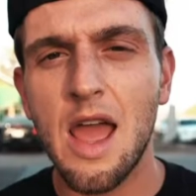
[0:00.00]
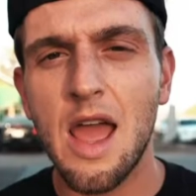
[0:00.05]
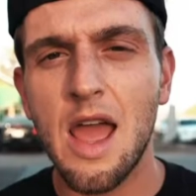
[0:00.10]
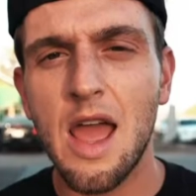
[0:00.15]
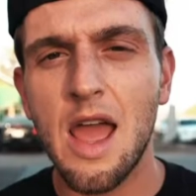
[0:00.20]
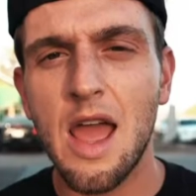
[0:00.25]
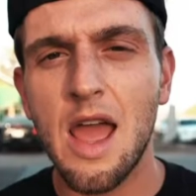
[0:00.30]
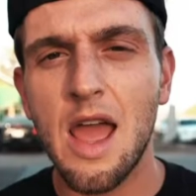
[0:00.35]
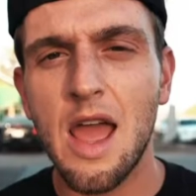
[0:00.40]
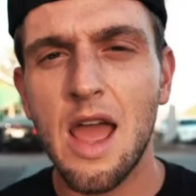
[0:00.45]

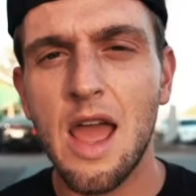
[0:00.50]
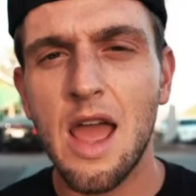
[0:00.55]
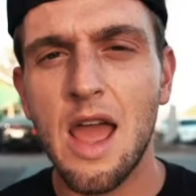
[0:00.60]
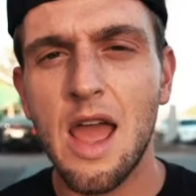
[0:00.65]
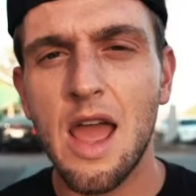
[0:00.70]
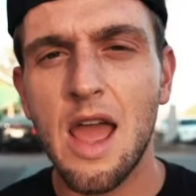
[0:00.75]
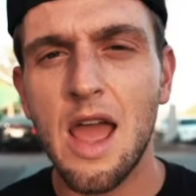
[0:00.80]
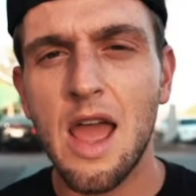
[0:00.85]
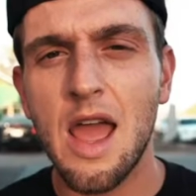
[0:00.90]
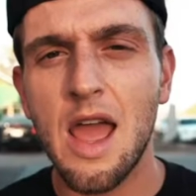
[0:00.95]

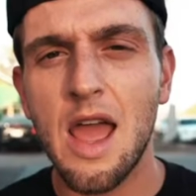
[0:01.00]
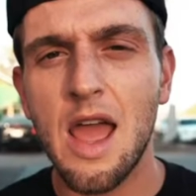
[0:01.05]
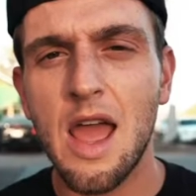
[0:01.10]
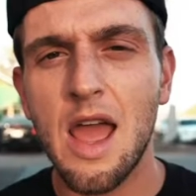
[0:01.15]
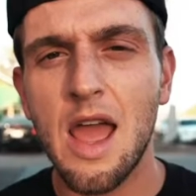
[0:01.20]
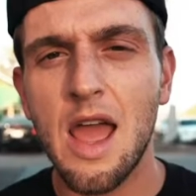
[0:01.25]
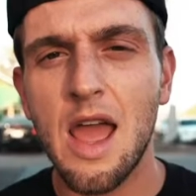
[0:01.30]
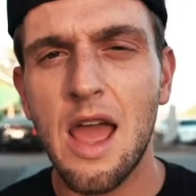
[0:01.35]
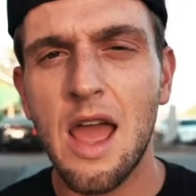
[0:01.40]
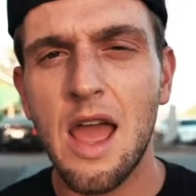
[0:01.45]

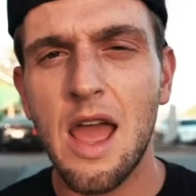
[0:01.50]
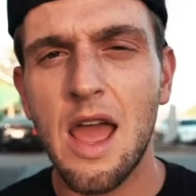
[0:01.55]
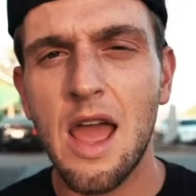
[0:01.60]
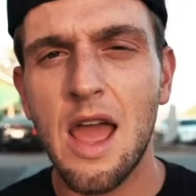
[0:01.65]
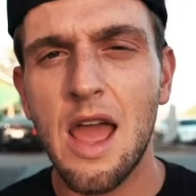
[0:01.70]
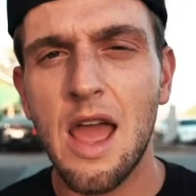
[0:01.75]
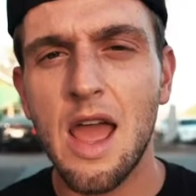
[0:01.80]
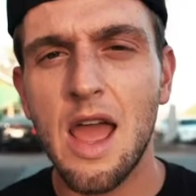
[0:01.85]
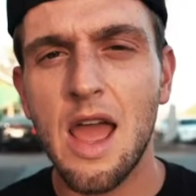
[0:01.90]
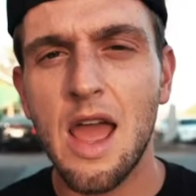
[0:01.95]

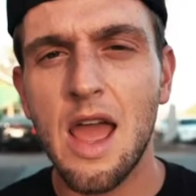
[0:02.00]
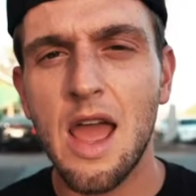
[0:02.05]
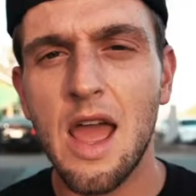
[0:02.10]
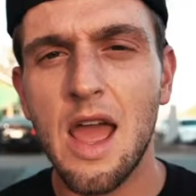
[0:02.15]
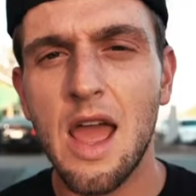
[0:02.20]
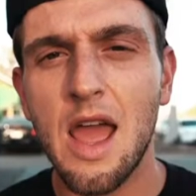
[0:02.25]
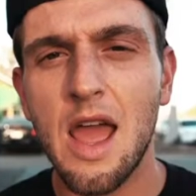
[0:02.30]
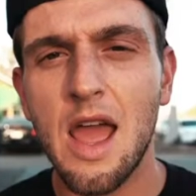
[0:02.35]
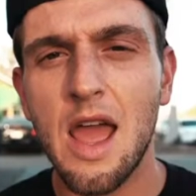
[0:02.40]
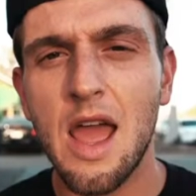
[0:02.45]

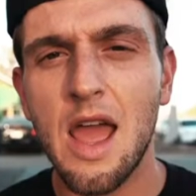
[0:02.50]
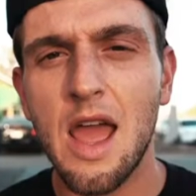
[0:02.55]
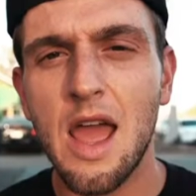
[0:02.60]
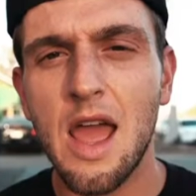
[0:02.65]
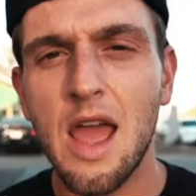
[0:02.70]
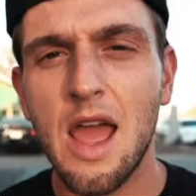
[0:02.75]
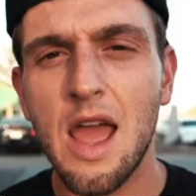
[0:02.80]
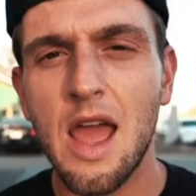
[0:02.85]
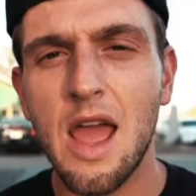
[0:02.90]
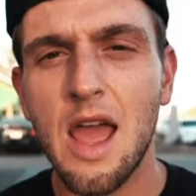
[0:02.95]

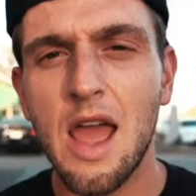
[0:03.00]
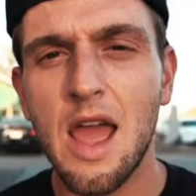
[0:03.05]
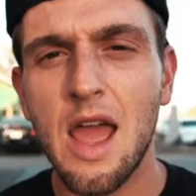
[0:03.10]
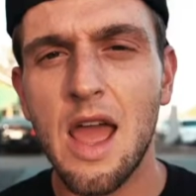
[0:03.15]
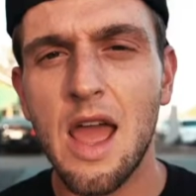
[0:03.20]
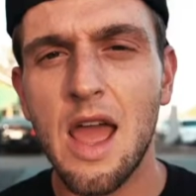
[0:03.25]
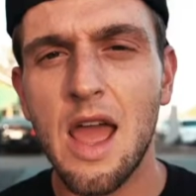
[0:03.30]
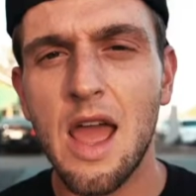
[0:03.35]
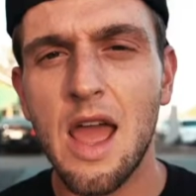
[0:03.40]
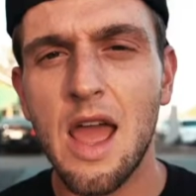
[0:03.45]

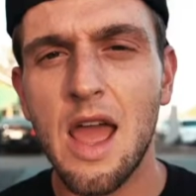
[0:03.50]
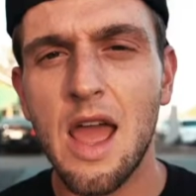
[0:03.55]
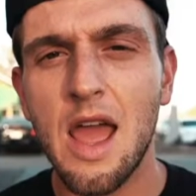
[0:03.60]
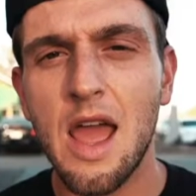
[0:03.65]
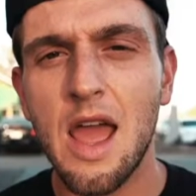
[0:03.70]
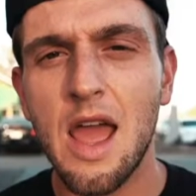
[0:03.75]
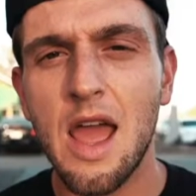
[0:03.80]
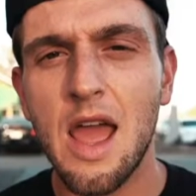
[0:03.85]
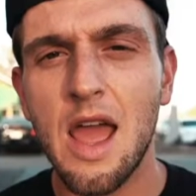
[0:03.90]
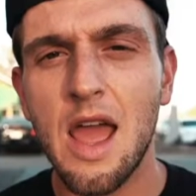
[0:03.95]

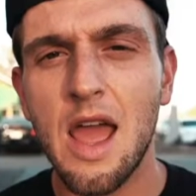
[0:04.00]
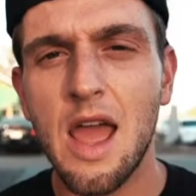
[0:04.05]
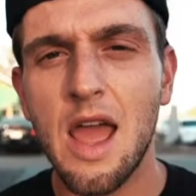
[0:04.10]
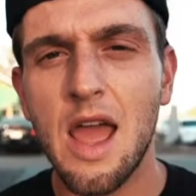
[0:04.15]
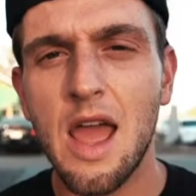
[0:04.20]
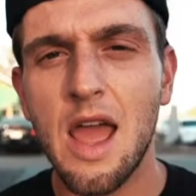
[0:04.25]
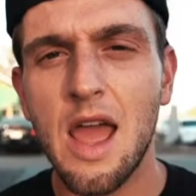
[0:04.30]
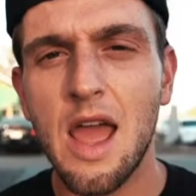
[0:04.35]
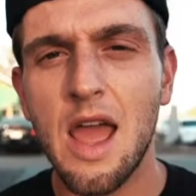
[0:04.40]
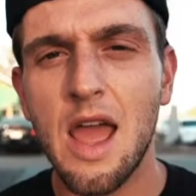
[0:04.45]

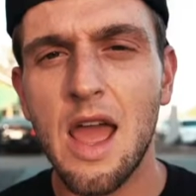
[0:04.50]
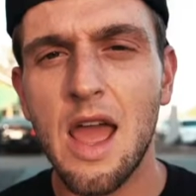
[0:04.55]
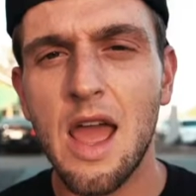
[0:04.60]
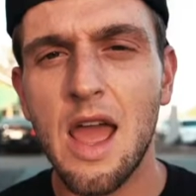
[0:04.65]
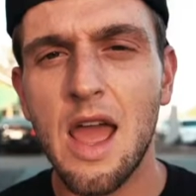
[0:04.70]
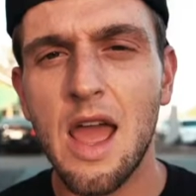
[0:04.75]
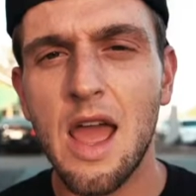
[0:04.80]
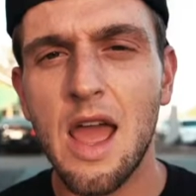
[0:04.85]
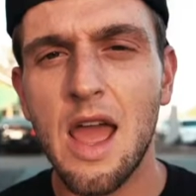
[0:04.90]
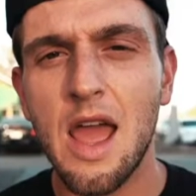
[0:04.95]

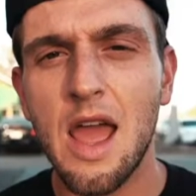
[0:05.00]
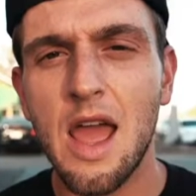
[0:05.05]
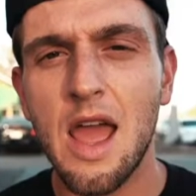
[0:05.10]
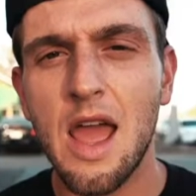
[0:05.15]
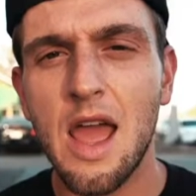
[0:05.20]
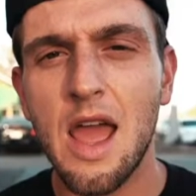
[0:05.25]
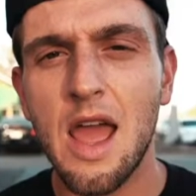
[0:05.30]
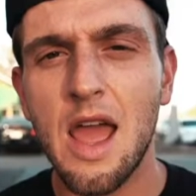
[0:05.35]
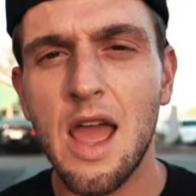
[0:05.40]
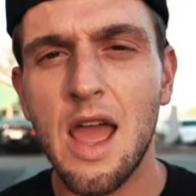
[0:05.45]

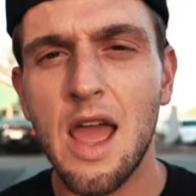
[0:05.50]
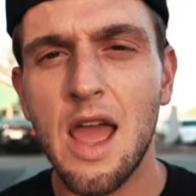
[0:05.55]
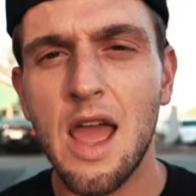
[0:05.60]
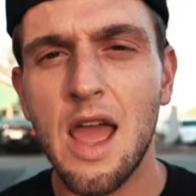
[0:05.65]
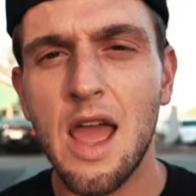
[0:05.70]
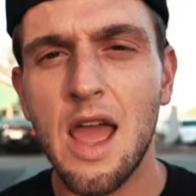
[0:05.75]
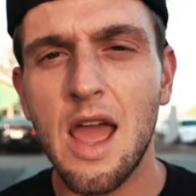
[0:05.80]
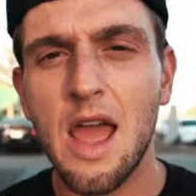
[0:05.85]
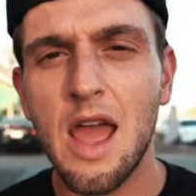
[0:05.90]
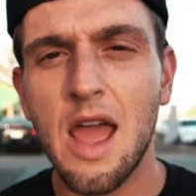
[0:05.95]

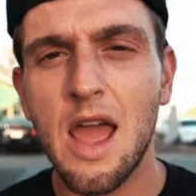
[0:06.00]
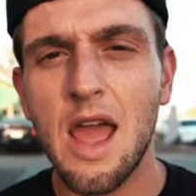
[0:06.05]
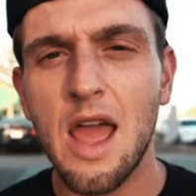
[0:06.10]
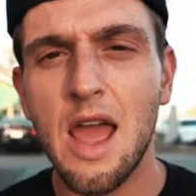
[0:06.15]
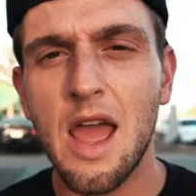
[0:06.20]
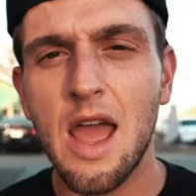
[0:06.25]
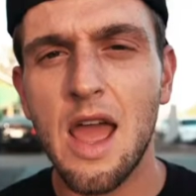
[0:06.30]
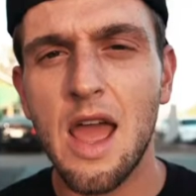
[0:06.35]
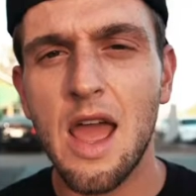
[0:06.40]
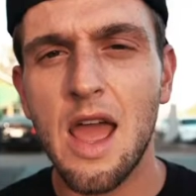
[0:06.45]

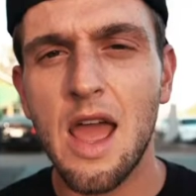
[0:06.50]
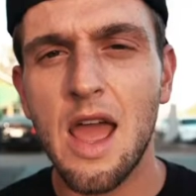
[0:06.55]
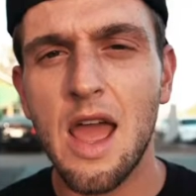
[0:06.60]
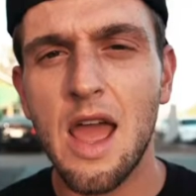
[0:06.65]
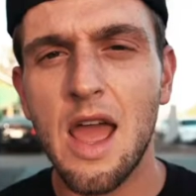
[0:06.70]
(silent)